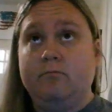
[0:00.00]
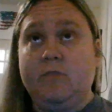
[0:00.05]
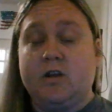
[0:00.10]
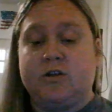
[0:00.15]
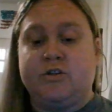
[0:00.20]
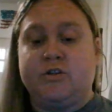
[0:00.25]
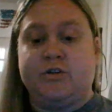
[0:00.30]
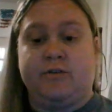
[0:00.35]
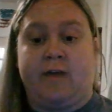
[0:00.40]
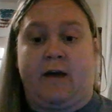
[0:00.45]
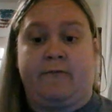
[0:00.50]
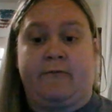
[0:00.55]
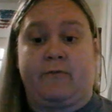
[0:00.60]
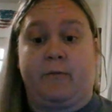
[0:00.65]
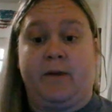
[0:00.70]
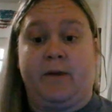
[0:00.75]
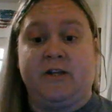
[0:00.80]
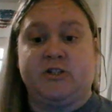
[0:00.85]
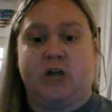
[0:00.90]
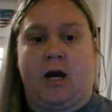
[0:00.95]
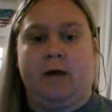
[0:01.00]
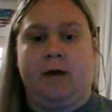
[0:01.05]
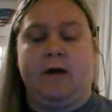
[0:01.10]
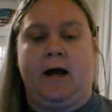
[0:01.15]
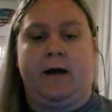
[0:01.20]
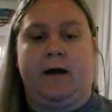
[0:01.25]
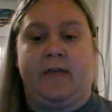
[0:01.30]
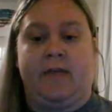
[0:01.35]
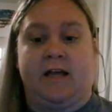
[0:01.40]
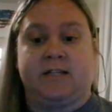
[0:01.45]
do that for my job.
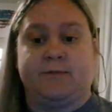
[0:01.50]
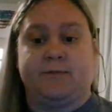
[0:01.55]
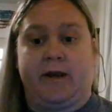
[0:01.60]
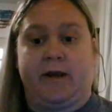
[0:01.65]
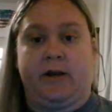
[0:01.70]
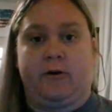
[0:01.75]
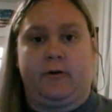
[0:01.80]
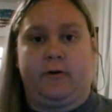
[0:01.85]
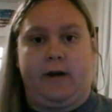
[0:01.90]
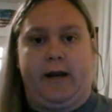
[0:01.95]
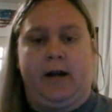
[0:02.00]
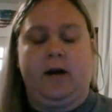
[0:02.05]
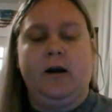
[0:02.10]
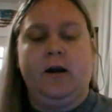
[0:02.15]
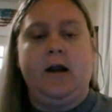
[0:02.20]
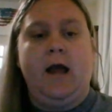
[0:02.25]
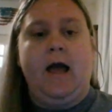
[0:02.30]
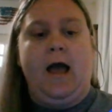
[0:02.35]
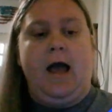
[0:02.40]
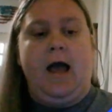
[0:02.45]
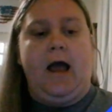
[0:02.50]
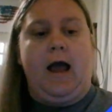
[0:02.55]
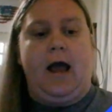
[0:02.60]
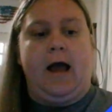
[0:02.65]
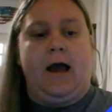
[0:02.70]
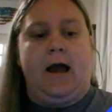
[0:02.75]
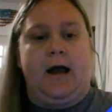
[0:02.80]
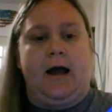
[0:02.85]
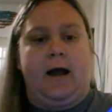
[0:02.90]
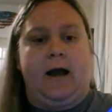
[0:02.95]
That's my career.
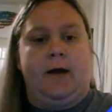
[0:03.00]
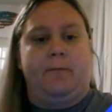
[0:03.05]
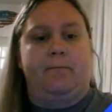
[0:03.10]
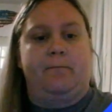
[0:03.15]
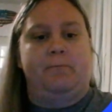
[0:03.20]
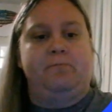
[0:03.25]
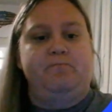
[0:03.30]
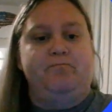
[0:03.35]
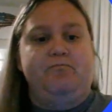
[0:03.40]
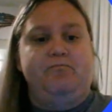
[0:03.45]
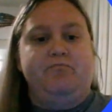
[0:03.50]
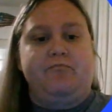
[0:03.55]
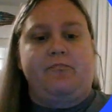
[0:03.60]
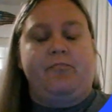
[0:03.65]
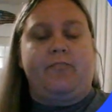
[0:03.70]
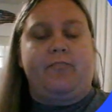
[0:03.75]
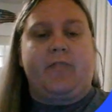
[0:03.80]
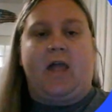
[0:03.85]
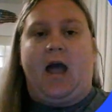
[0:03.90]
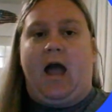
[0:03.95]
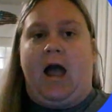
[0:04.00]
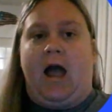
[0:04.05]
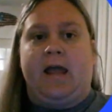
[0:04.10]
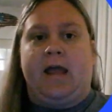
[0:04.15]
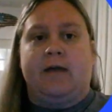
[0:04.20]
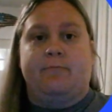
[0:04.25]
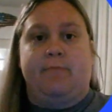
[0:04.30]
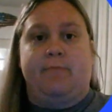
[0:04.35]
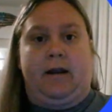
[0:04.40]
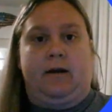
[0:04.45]
Um, I
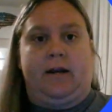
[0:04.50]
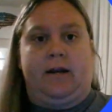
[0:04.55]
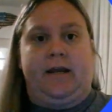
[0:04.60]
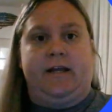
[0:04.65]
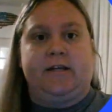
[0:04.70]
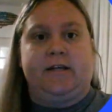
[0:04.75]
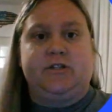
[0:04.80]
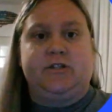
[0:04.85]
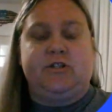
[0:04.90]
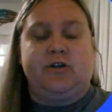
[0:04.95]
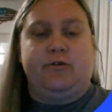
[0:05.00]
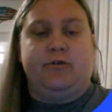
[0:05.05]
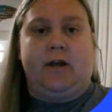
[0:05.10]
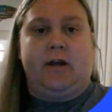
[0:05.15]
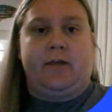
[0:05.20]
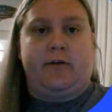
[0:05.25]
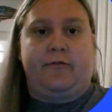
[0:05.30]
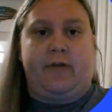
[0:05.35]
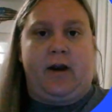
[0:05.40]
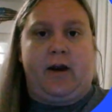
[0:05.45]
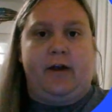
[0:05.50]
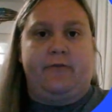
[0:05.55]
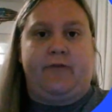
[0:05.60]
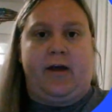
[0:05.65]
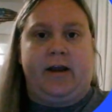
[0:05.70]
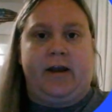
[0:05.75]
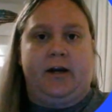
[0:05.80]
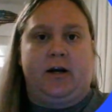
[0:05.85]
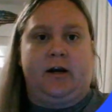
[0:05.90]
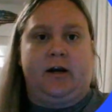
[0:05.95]
am married to another
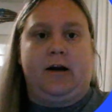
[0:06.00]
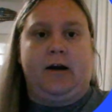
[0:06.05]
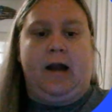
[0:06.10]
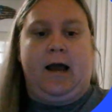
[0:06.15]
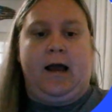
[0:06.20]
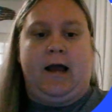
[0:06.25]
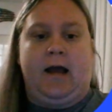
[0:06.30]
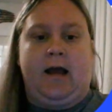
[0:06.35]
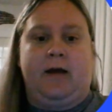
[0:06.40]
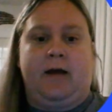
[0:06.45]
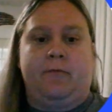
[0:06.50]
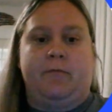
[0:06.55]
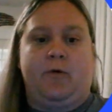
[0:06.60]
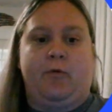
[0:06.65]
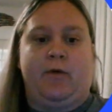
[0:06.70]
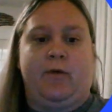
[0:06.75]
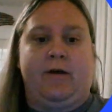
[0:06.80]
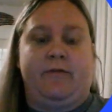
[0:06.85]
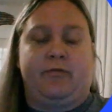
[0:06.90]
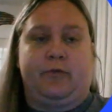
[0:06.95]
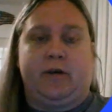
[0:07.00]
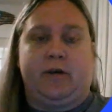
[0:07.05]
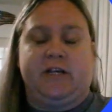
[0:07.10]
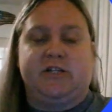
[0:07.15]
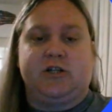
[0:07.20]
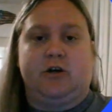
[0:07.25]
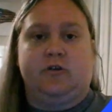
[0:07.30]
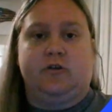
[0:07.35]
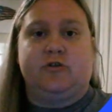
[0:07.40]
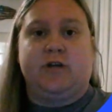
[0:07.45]
firefighter. We have 3
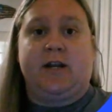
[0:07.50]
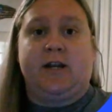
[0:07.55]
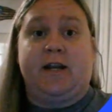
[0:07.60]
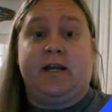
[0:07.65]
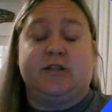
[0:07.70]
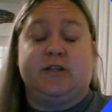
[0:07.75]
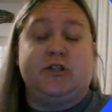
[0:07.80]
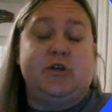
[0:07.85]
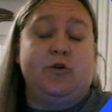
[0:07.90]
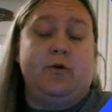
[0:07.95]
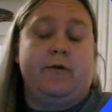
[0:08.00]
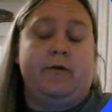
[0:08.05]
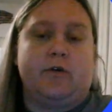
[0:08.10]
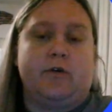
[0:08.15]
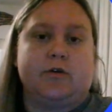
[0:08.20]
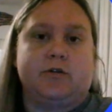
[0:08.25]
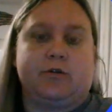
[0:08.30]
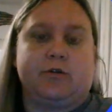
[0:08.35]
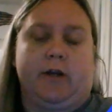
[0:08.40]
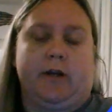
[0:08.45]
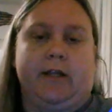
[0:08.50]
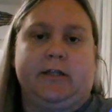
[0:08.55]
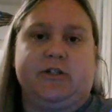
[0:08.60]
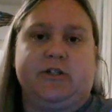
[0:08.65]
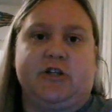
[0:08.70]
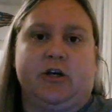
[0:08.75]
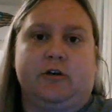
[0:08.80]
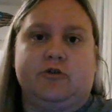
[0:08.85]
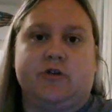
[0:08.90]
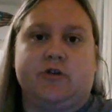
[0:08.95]
children, and 2 of those 3
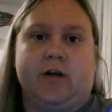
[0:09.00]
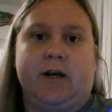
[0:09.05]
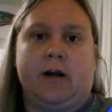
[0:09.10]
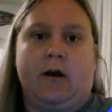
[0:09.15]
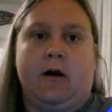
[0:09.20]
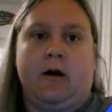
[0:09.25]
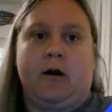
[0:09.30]
children